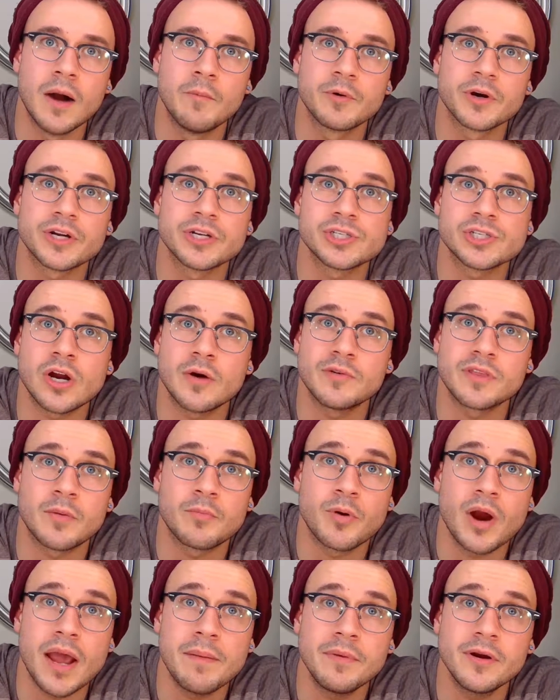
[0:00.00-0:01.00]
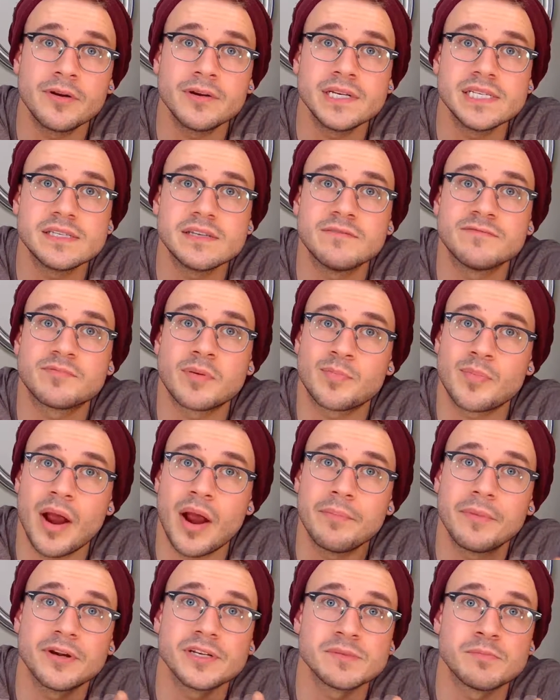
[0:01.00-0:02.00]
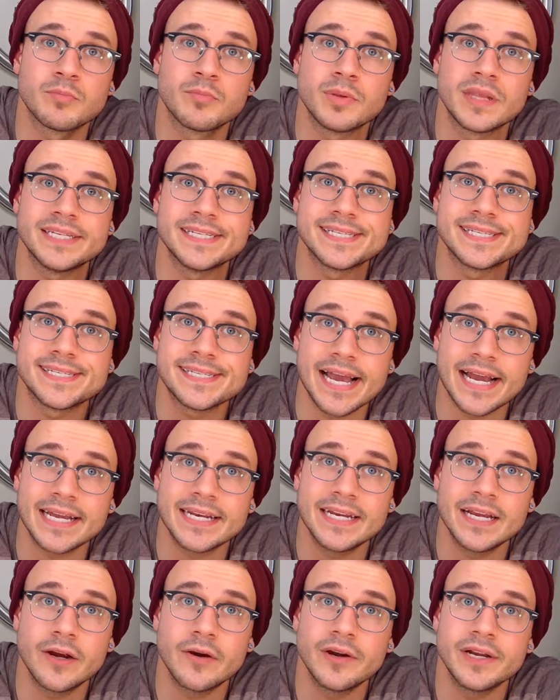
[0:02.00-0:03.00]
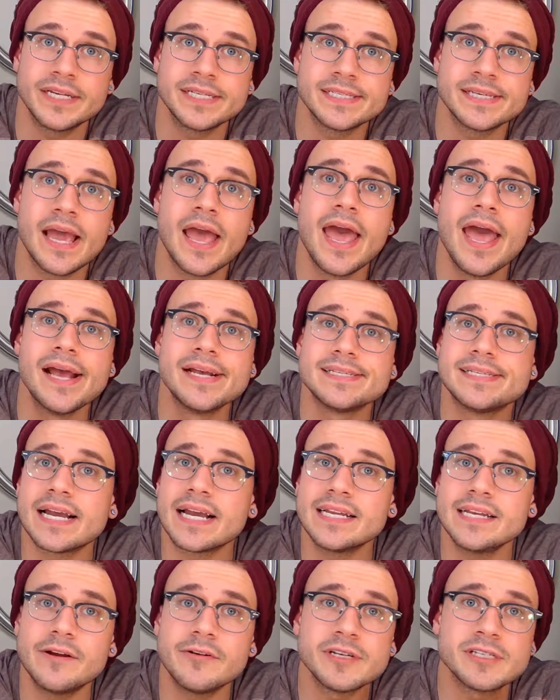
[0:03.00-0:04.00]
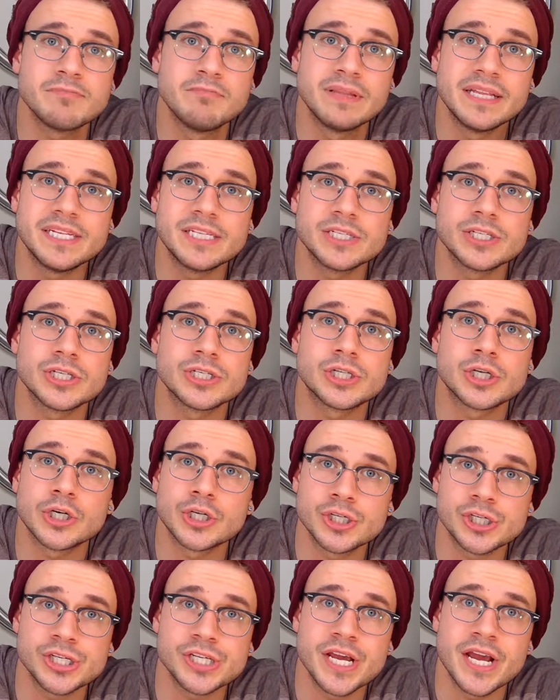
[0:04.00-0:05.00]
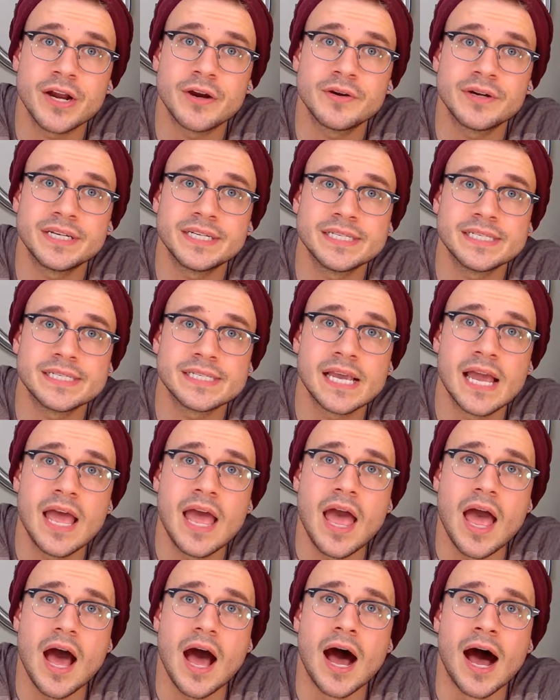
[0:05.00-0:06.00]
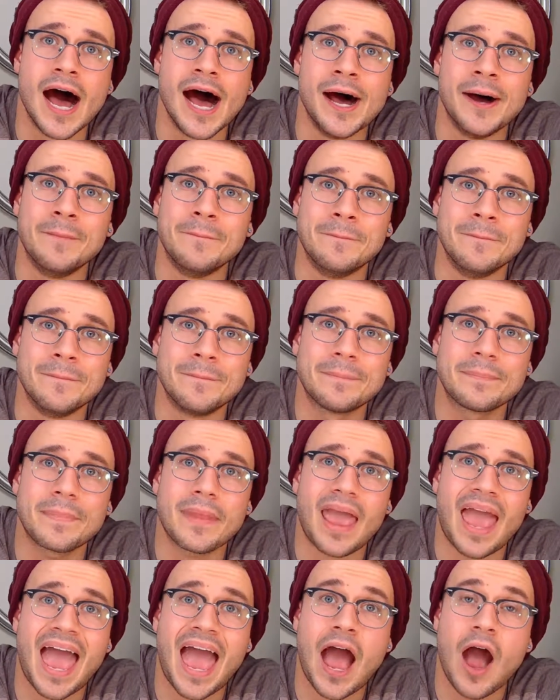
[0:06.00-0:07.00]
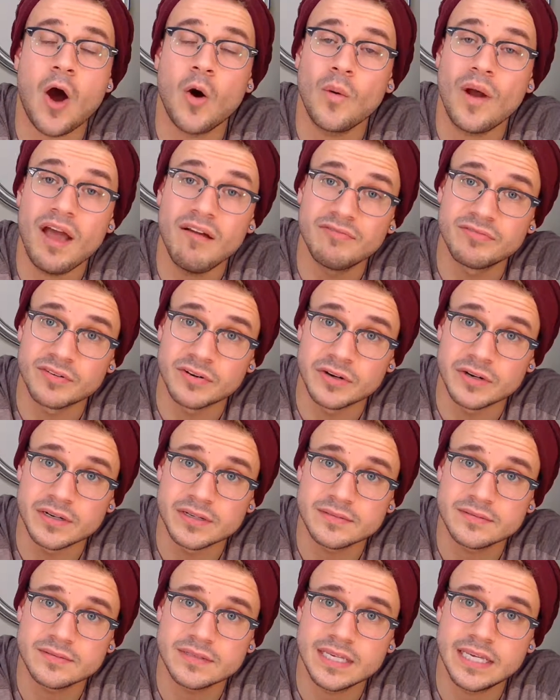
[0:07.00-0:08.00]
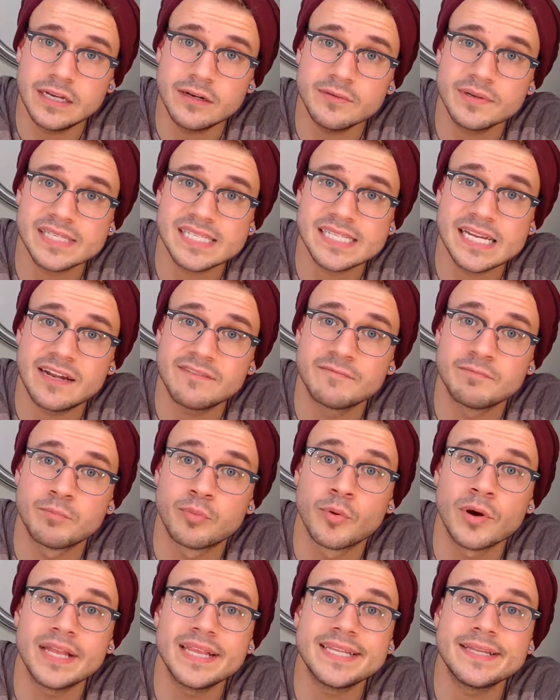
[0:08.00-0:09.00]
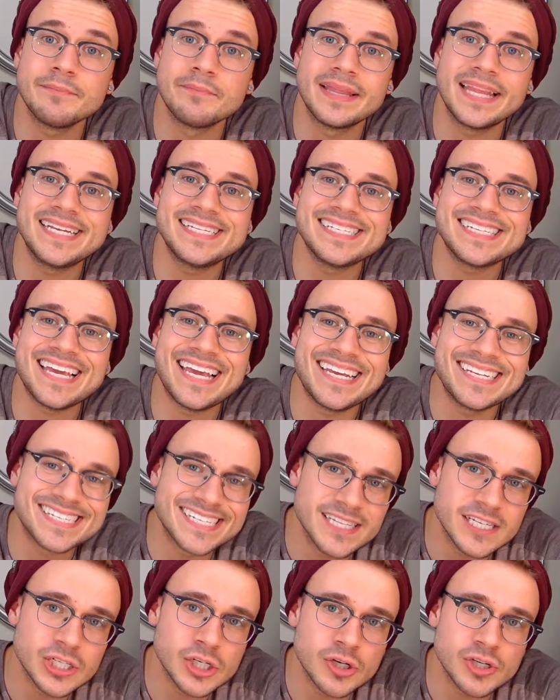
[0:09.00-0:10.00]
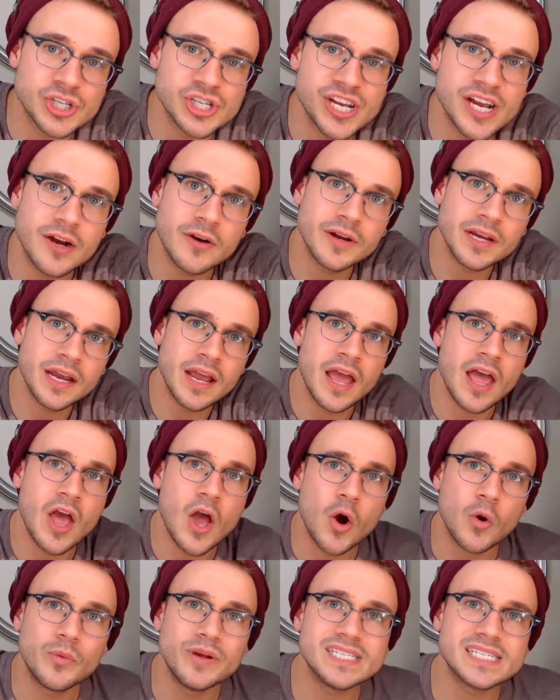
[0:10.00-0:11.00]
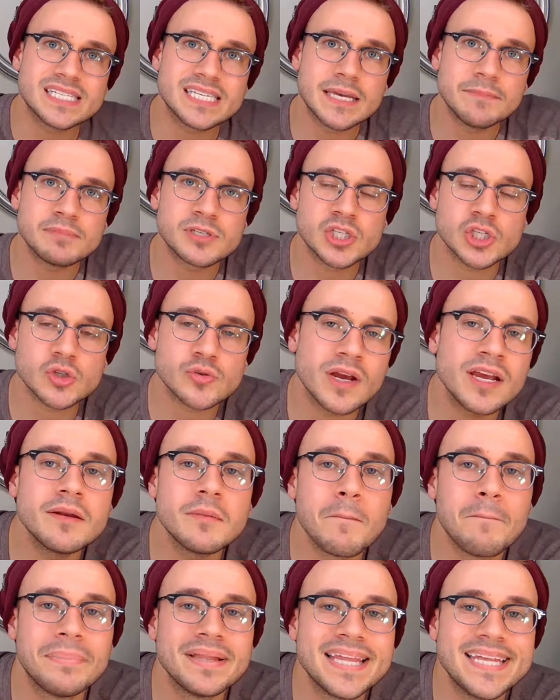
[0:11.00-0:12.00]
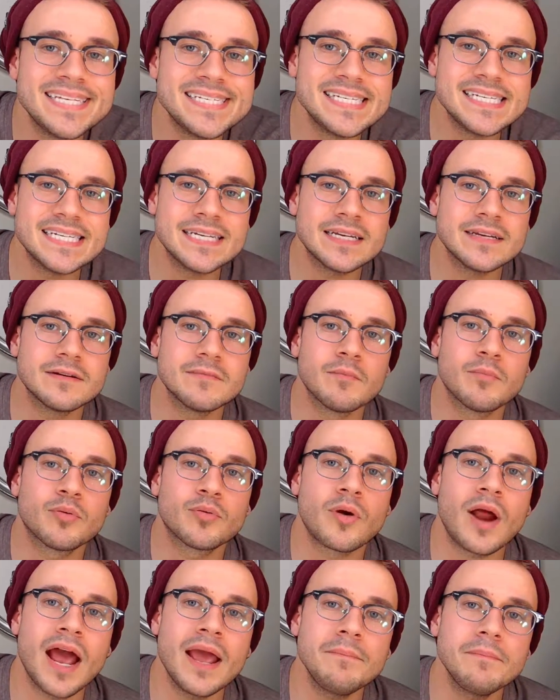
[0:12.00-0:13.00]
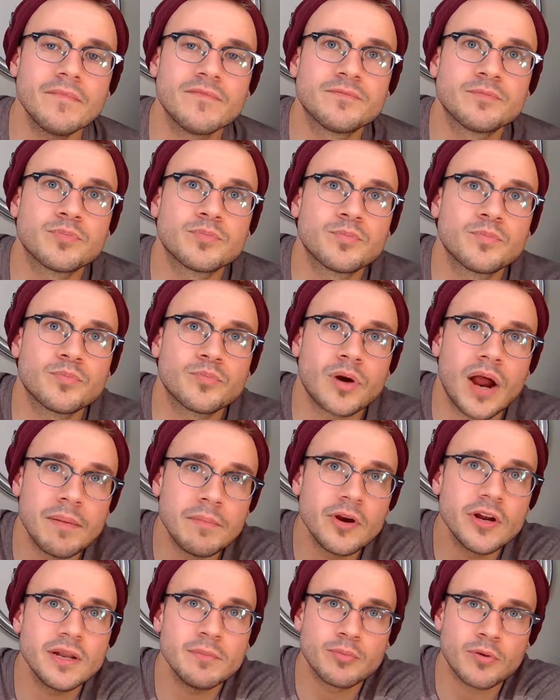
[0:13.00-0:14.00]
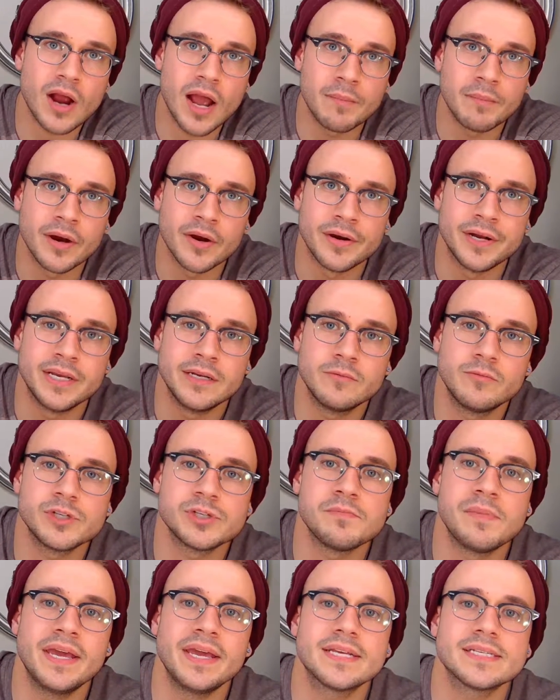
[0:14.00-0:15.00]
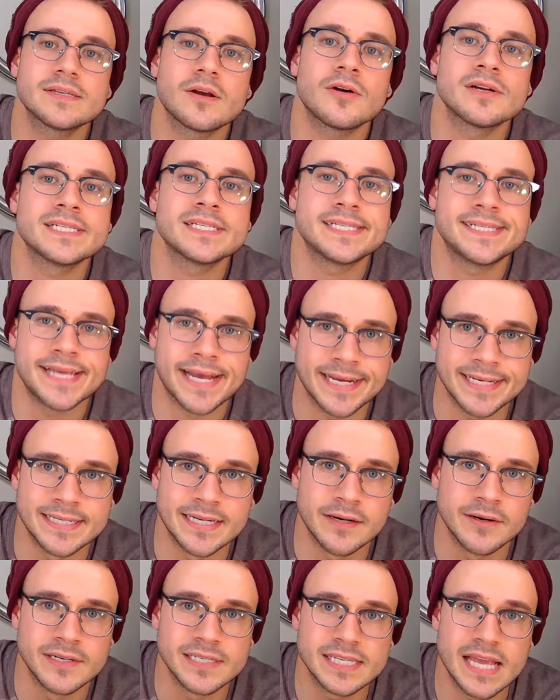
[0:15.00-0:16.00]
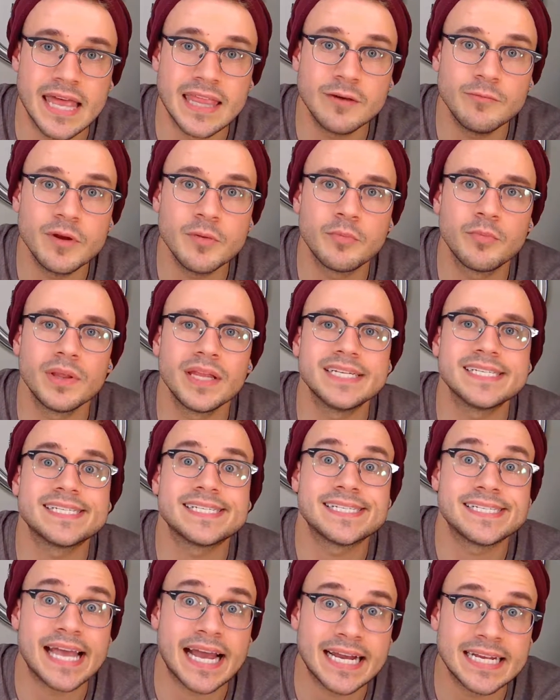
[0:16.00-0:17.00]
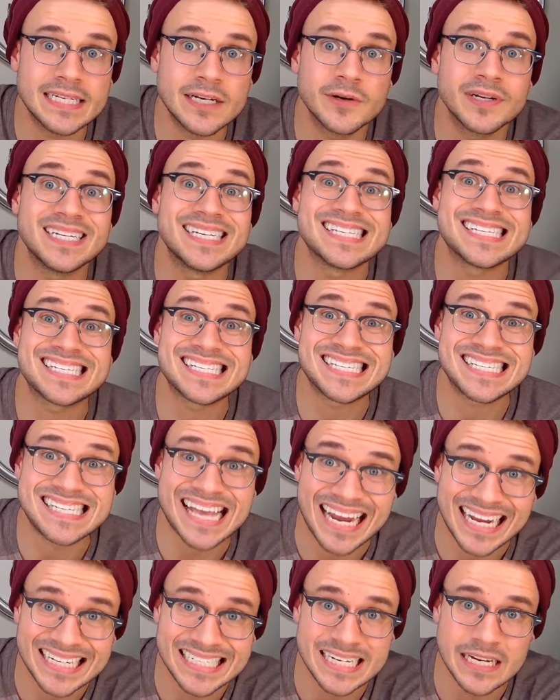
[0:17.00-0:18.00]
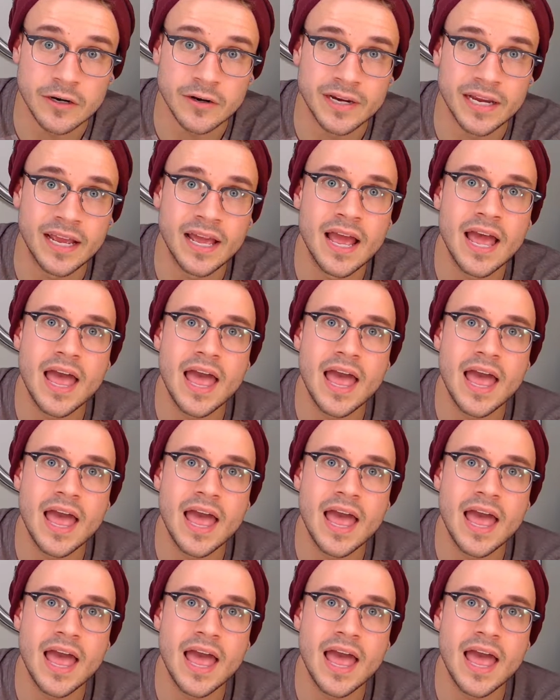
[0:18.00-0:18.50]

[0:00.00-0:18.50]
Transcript: We're going to start with the primaries, and primaries blend to secondaries. Secondaries blend to tertiaries. However, here instead of blending into the tertiary, we skip straight blending primary to primary, which makes our secondaries. And then we blend secondary to secondary.